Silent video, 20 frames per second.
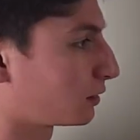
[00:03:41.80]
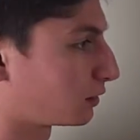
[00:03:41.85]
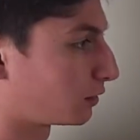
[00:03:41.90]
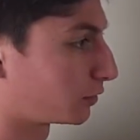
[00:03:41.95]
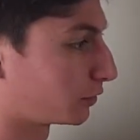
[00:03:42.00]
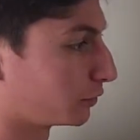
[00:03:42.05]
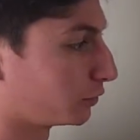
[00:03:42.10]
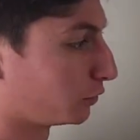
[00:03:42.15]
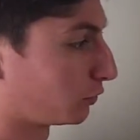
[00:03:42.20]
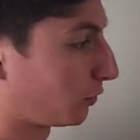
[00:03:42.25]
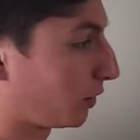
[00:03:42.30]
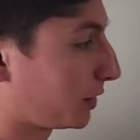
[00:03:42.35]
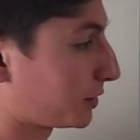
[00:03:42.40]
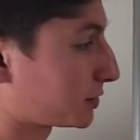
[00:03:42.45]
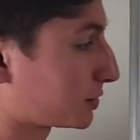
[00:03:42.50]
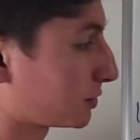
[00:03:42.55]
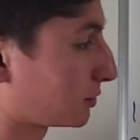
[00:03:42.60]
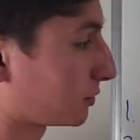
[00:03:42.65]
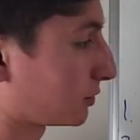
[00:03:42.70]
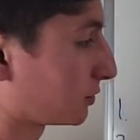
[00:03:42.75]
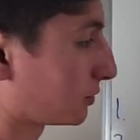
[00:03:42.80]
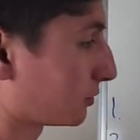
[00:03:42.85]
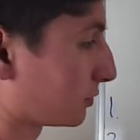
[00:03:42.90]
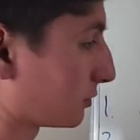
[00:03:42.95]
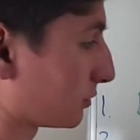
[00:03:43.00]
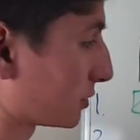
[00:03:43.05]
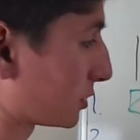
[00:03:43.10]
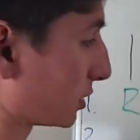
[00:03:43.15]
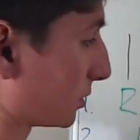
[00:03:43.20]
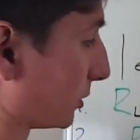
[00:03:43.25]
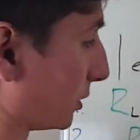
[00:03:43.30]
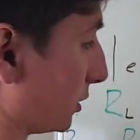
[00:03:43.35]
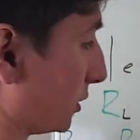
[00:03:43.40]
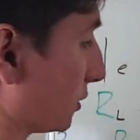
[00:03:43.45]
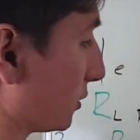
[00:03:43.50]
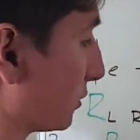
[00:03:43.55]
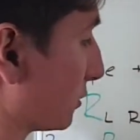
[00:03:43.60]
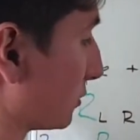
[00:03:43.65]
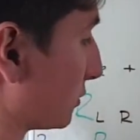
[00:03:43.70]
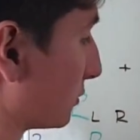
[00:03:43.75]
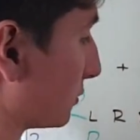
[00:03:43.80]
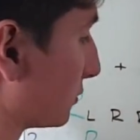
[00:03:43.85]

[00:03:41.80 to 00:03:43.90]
Our new right is going to be here.